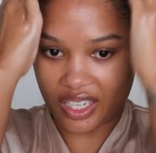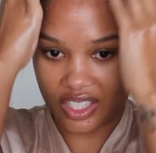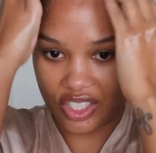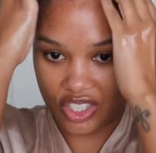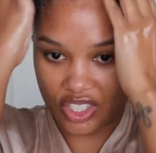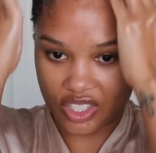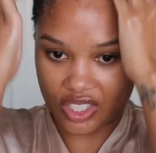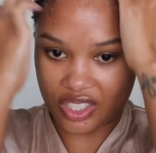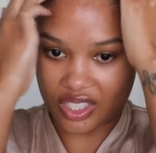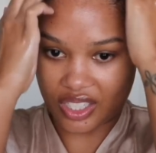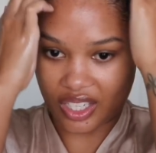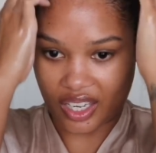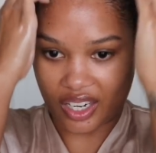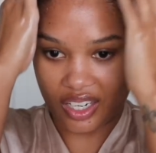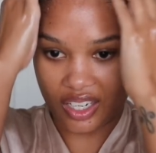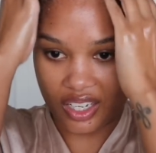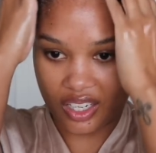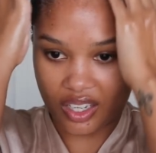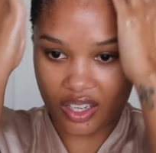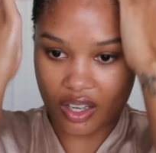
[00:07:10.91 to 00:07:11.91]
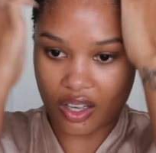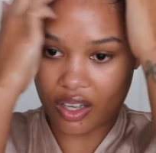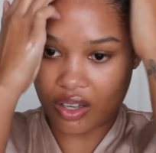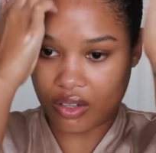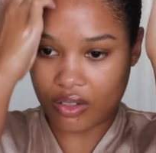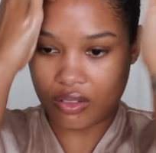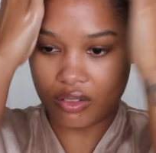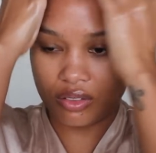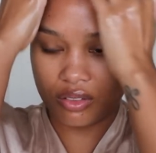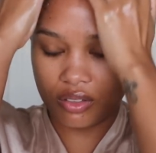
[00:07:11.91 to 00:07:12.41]
It's just getting,
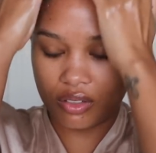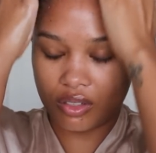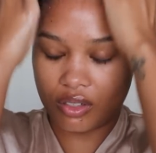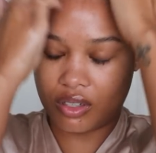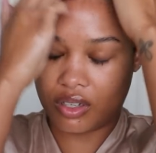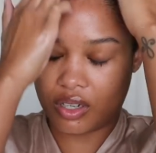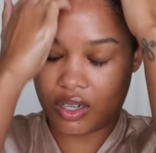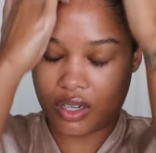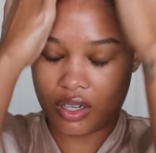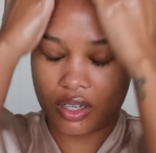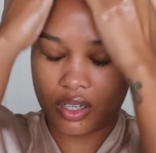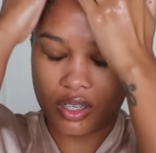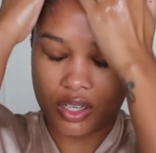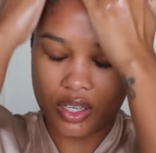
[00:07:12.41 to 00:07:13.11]
ooh,